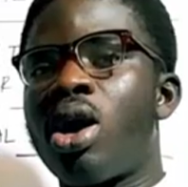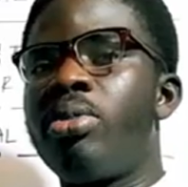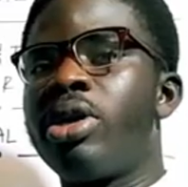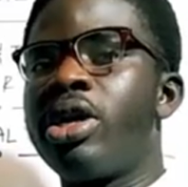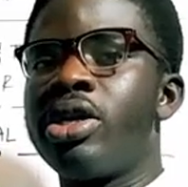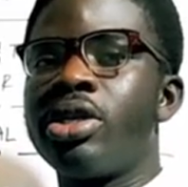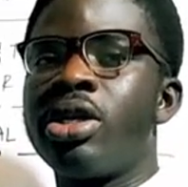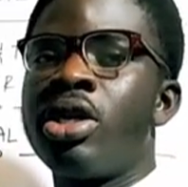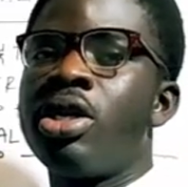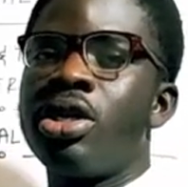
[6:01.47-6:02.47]
Come again.
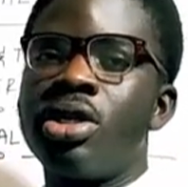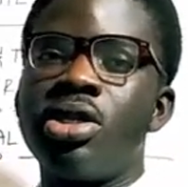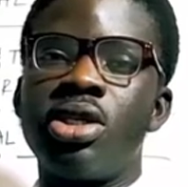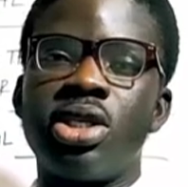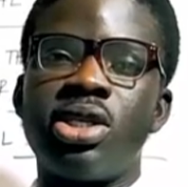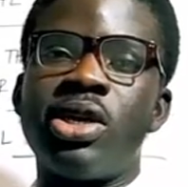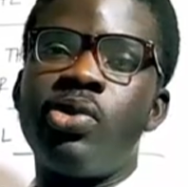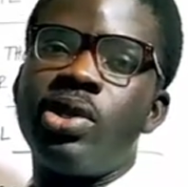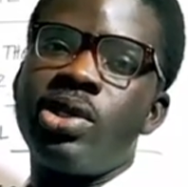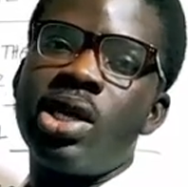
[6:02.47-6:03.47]
This is
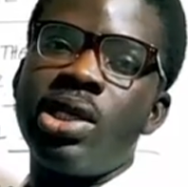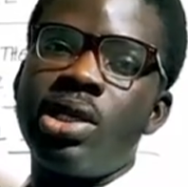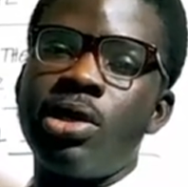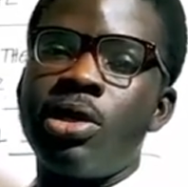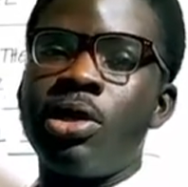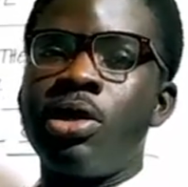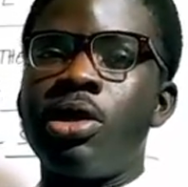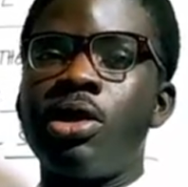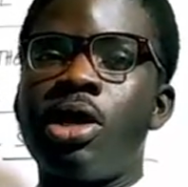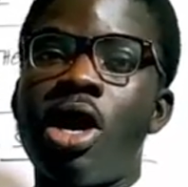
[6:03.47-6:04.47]
Steady Said.
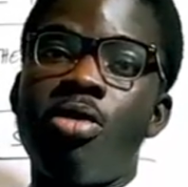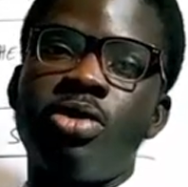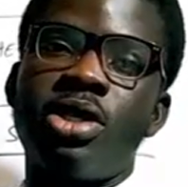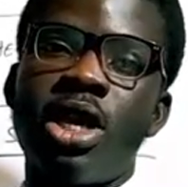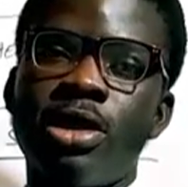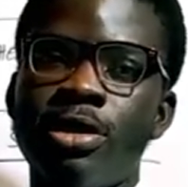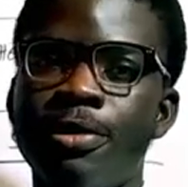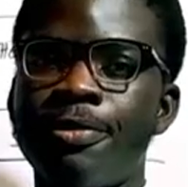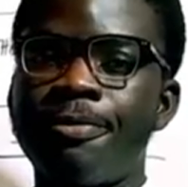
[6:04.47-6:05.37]
I'm set.